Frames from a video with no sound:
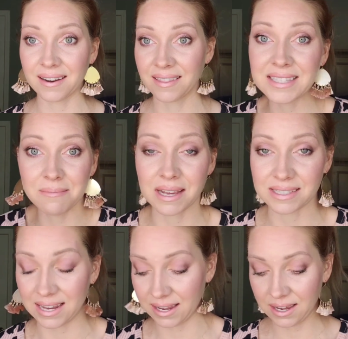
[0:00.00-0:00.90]
That's
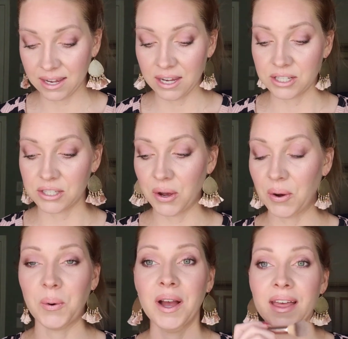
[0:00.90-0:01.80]
amazing.
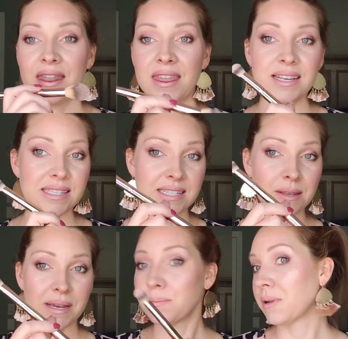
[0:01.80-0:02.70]
So this is the
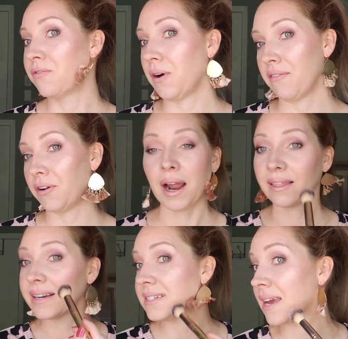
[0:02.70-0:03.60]
best blend forever. I
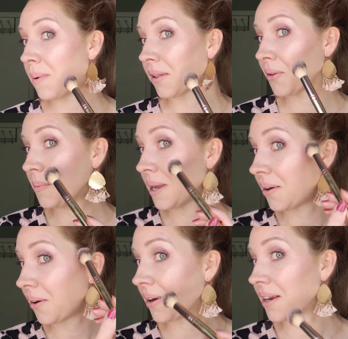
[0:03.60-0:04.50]
like to take my
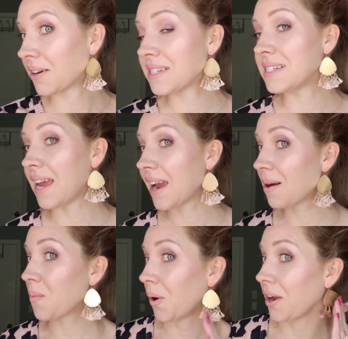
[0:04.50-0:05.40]
illuminator on here. Today
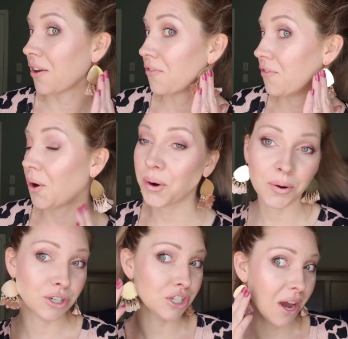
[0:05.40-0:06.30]
I'm wearing
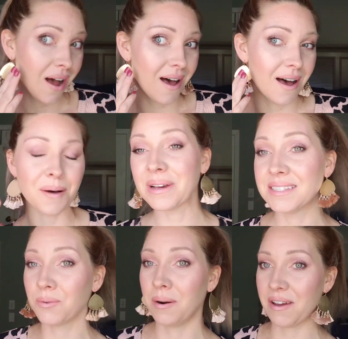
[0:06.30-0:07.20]
Photoshop.
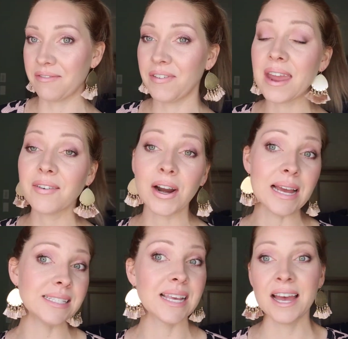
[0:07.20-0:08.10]
It's one of my
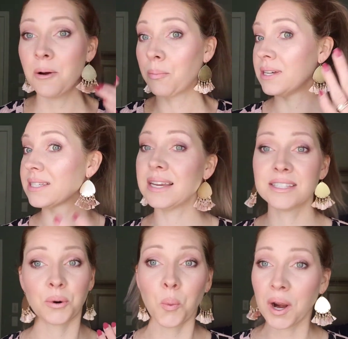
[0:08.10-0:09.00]
favorites. Breast
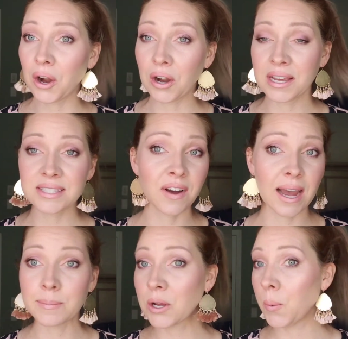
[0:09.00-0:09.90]
cancer awareness
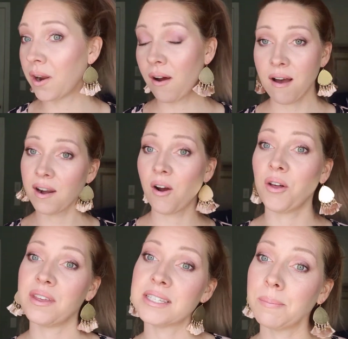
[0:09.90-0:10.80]
vibes going on. All
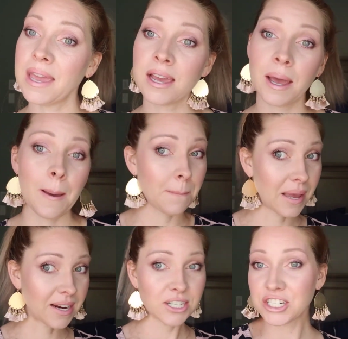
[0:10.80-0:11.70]
this pink
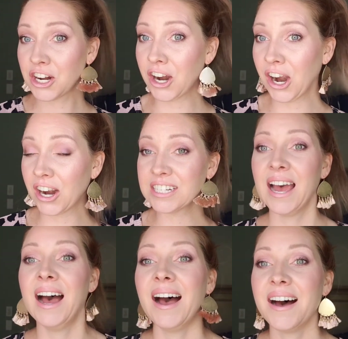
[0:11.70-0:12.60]
shirt.
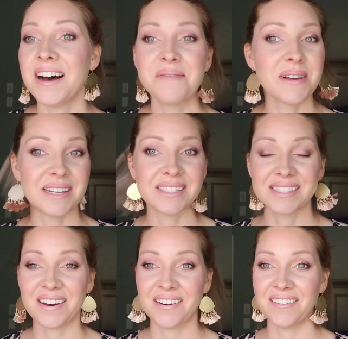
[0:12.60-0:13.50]
And
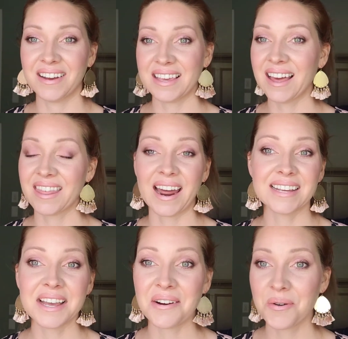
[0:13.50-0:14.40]
so yeah, that
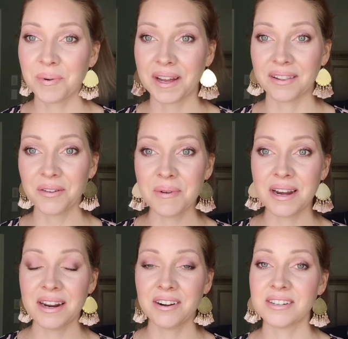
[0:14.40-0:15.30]
is how you apply the
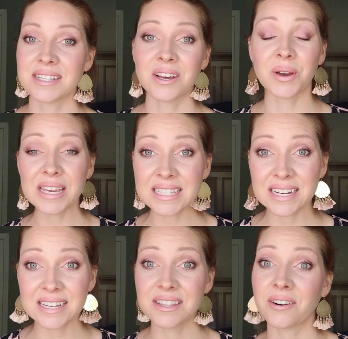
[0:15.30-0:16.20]
illuminators. That's how easy it
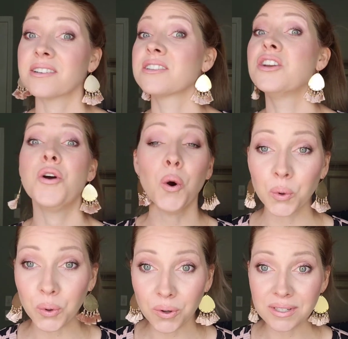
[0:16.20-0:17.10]
is. There's no
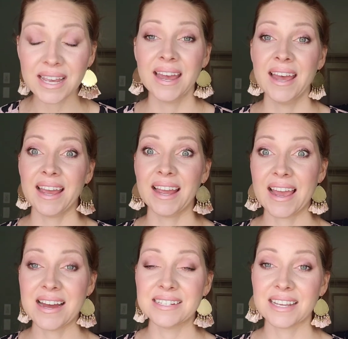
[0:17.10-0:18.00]
rules.
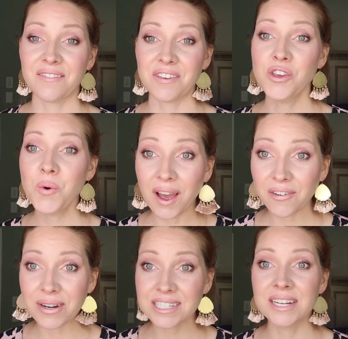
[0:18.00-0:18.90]
And if you have
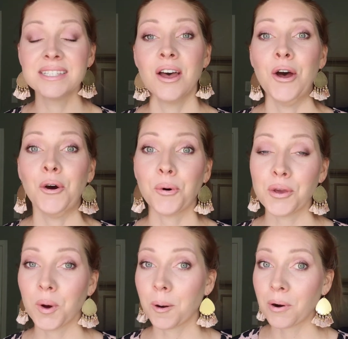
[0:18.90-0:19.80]
questions or you
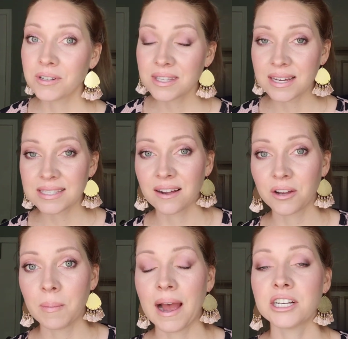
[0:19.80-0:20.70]
want a personalized
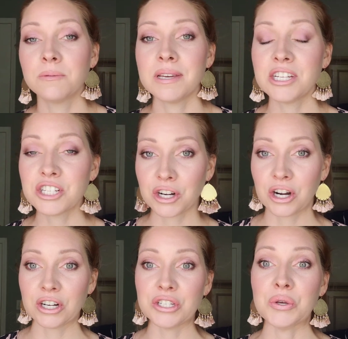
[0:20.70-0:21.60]
color match, be
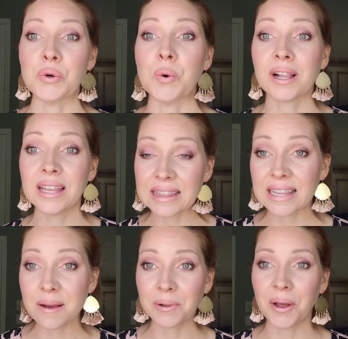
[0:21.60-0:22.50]
sure to click the
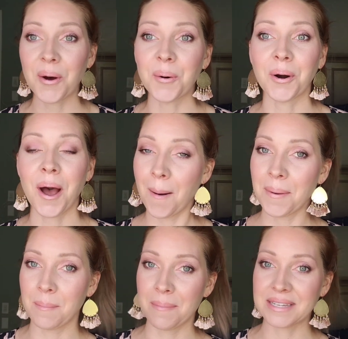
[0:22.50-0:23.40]
link below or hop
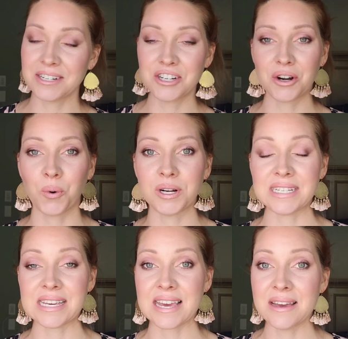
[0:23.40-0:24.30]
in my messenger or
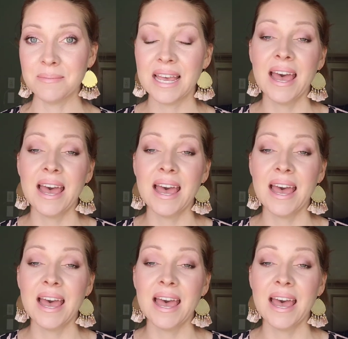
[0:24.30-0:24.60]
DMs.